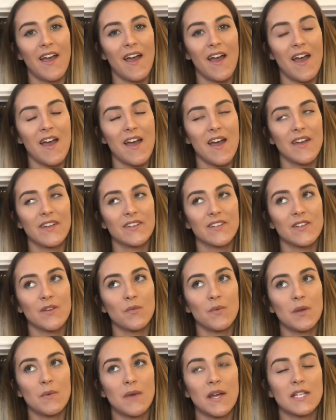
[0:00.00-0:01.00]
And
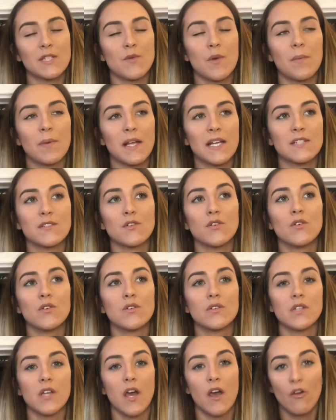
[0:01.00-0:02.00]
we went to a place
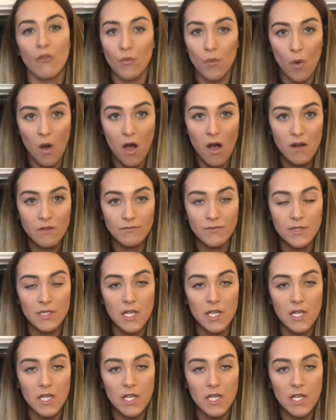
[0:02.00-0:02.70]
called Hvar.